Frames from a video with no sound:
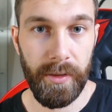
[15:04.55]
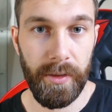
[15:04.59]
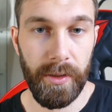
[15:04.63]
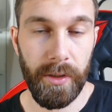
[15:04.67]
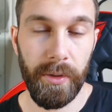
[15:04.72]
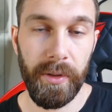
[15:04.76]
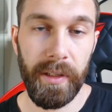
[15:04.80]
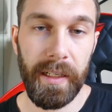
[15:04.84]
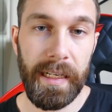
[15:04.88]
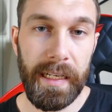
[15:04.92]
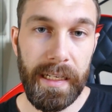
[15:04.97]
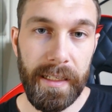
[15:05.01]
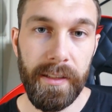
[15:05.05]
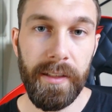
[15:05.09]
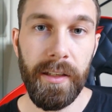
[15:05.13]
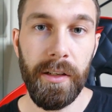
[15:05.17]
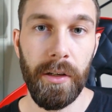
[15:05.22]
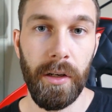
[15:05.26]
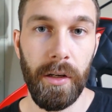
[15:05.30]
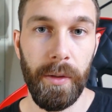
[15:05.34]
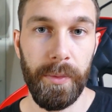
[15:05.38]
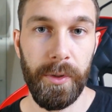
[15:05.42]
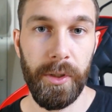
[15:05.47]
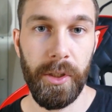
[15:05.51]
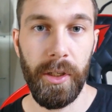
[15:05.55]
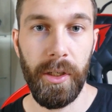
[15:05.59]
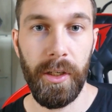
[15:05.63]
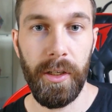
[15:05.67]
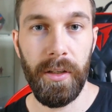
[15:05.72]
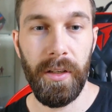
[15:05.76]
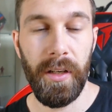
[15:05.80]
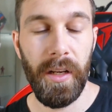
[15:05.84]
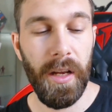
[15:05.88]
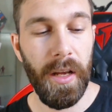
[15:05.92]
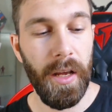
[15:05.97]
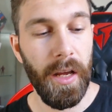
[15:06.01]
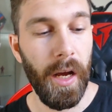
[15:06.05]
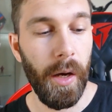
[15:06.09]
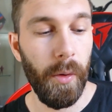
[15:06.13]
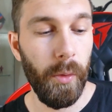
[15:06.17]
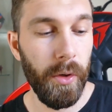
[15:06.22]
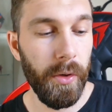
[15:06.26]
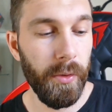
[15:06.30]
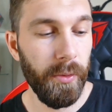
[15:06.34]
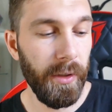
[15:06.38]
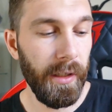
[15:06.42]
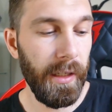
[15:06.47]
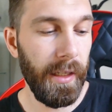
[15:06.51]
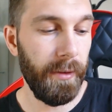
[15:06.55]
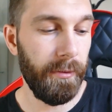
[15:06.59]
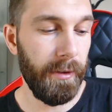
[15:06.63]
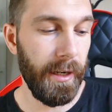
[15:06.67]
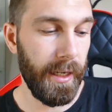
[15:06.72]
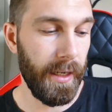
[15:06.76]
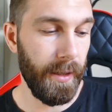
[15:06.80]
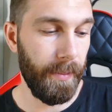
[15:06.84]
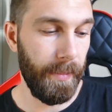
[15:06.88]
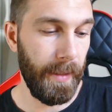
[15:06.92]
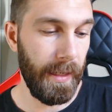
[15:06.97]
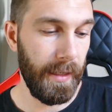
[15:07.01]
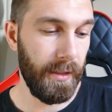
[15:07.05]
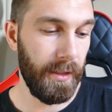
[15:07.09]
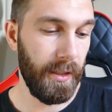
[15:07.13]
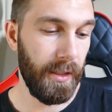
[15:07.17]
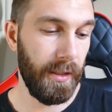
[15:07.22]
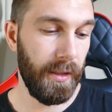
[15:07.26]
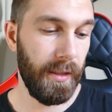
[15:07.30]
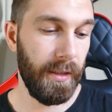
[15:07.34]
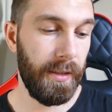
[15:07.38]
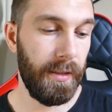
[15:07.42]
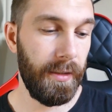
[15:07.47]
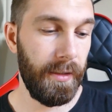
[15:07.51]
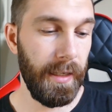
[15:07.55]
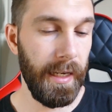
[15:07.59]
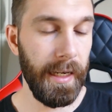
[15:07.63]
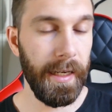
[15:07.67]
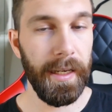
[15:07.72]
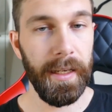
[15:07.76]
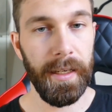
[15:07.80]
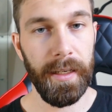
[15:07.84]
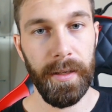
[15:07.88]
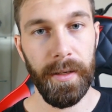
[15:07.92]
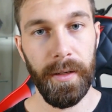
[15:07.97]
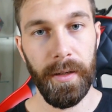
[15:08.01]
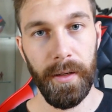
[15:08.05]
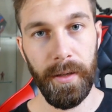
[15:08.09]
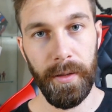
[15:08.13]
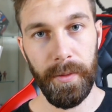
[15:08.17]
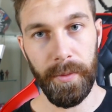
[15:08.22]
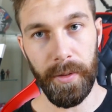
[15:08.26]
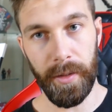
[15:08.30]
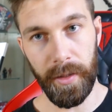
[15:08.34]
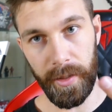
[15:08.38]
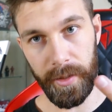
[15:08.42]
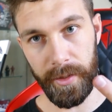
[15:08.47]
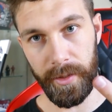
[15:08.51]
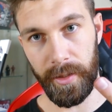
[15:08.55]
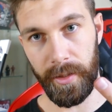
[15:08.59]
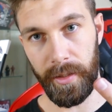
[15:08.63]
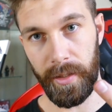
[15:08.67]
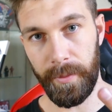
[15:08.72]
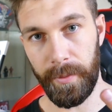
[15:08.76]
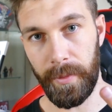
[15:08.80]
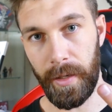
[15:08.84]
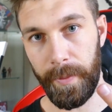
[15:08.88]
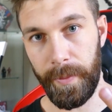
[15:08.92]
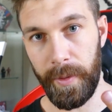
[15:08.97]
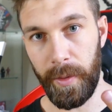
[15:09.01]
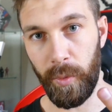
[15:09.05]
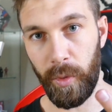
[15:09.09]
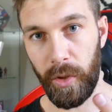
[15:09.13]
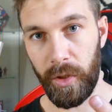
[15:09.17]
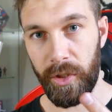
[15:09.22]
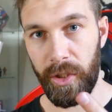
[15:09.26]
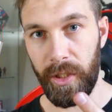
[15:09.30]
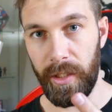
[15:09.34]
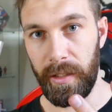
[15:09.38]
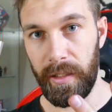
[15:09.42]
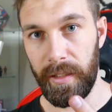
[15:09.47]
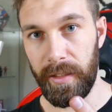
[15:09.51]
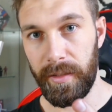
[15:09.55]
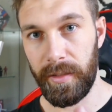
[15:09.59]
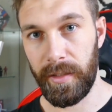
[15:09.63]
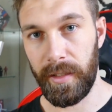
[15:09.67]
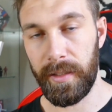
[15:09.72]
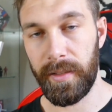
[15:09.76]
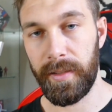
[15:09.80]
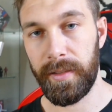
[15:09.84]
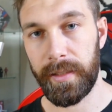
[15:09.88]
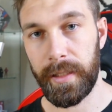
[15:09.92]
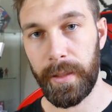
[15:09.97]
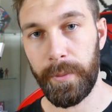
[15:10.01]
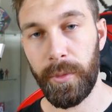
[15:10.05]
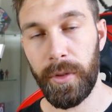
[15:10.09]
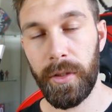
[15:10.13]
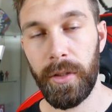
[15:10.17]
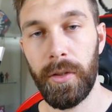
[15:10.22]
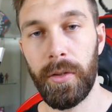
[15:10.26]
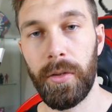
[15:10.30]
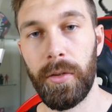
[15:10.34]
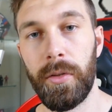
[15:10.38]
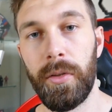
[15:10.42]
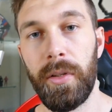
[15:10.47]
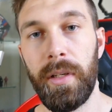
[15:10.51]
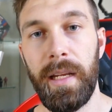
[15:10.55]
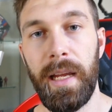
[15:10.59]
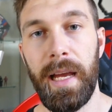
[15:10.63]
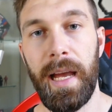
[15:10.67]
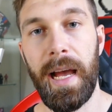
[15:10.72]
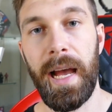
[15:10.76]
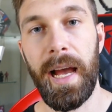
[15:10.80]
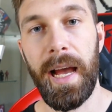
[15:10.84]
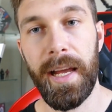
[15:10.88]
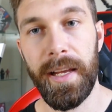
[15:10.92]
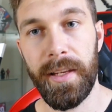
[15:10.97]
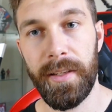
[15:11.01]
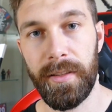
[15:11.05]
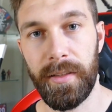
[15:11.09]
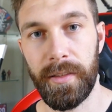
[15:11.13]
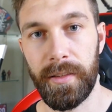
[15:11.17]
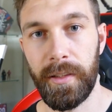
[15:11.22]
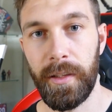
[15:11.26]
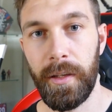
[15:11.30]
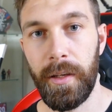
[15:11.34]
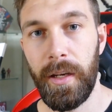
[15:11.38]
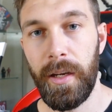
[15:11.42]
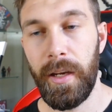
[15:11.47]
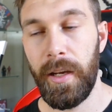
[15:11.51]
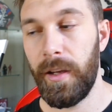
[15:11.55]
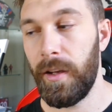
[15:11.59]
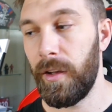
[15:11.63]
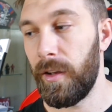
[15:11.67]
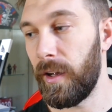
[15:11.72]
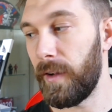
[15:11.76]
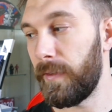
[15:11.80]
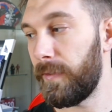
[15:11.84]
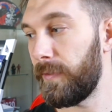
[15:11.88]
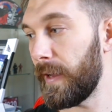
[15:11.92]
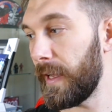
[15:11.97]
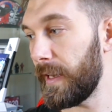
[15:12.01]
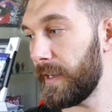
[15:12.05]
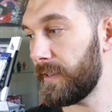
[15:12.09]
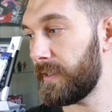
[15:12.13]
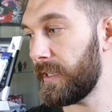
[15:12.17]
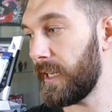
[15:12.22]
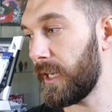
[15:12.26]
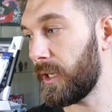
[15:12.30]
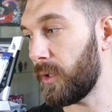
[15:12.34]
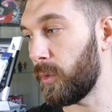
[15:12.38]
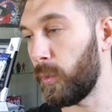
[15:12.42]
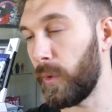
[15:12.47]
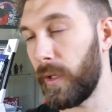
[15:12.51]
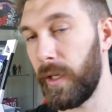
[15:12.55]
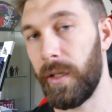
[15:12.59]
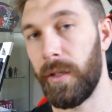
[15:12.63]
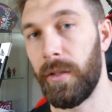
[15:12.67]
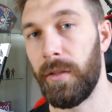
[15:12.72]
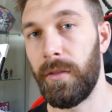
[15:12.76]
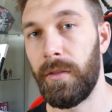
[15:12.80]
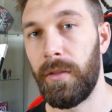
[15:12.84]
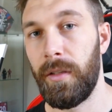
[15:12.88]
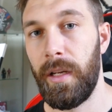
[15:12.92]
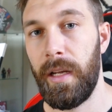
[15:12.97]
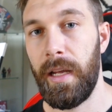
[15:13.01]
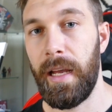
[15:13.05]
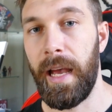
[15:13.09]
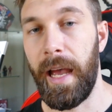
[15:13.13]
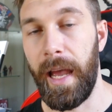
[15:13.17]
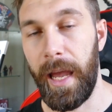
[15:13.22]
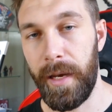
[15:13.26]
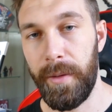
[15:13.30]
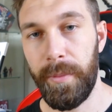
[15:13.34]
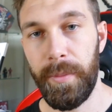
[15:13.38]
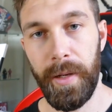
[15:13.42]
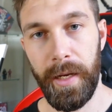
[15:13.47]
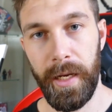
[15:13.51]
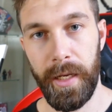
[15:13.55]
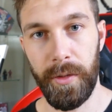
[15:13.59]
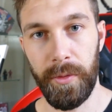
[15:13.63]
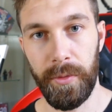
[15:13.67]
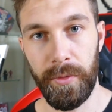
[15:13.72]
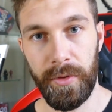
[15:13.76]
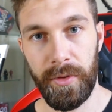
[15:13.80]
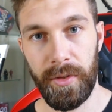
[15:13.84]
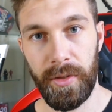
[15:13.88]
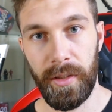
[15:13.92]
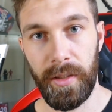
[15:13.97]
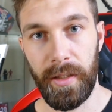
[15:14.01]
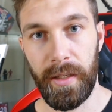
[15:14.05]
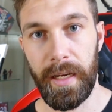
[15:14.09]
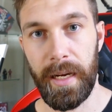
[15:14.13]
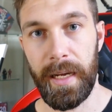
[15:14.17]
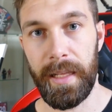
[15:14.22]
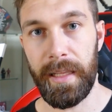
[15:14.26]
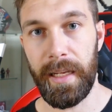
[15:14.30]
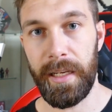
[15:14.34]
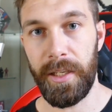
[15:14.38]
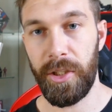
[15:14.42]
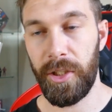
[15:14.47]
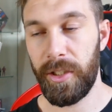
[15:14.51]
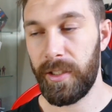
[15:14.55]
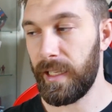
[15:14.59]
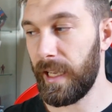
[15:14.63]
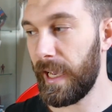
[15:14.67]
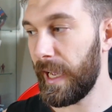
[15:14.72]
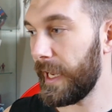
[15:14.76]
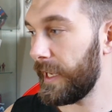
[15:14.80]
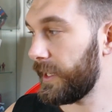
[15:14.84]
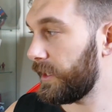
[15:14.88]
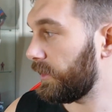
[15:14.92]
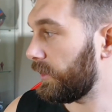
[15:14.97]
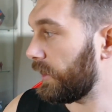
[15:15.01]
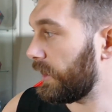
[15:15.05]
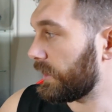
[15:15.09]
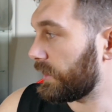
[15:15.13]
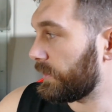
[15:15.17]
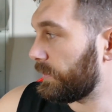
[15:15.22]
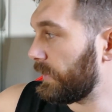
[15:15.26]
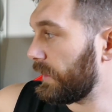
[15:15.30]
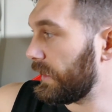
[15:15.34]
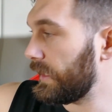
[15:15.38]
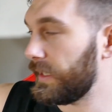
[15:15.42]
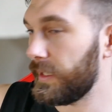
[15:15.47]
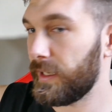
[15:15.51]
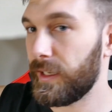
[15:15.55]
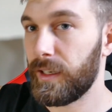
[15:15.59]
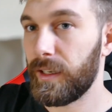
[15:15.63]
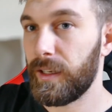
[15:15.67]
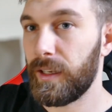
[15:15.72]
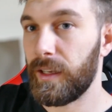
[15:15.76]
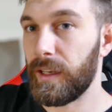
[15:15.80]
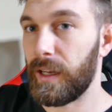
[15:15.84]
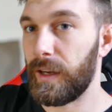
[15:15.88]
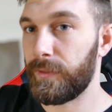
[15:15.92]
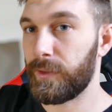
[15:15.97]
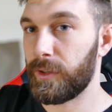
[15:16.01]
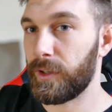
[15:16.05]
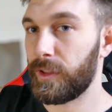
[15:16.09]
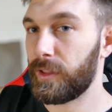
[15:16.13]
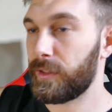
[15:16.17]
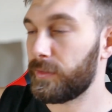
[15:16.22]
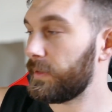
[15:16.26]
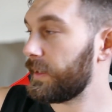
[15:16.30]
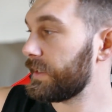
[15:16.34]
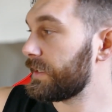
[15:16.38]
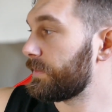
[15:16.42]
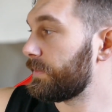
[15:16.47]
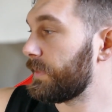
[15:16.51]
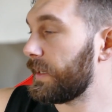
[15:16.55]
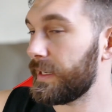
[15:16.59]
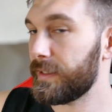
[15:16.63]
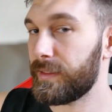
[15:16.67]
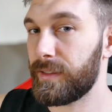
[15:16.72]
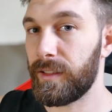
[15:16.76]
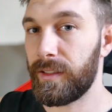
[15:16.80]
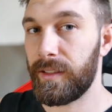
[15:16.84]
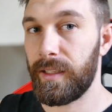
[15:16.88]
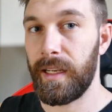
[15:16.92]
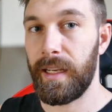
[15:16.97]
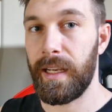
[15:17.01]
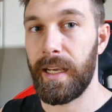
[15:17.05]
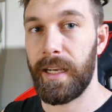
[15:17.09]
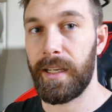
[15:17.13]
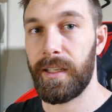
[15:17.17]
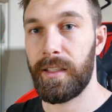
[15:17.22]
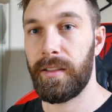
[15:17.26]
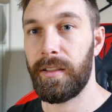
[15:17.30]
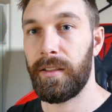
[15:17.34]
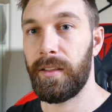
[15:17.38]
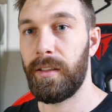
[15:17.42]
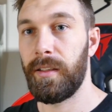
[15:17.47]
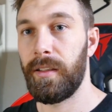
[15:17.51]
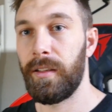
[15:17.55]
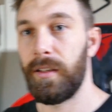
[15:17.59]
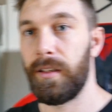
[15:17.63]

So it is an option. I wouldn't really recommend it. The second person that might be watching this is someone that already has a Fanatec wheel and pedals, and they just had, like me, I've got a Thrustmaster TX.